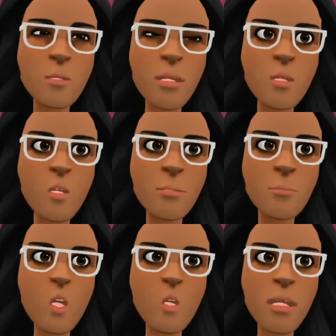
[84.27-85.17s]
can only
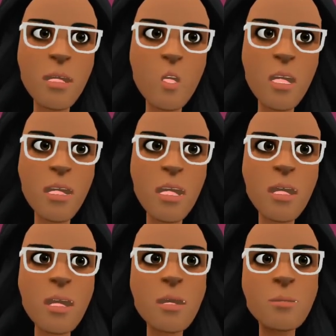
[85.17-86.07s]
process one
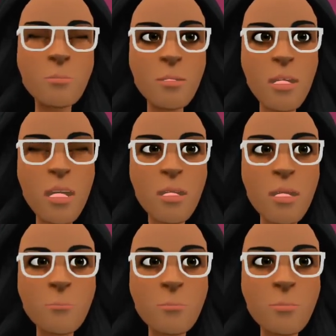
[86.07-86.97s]
thing at a
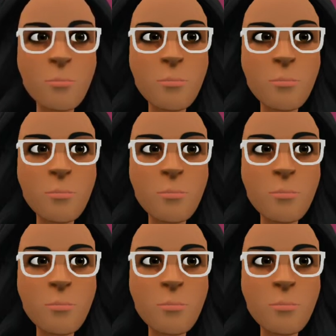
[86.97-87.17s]
time.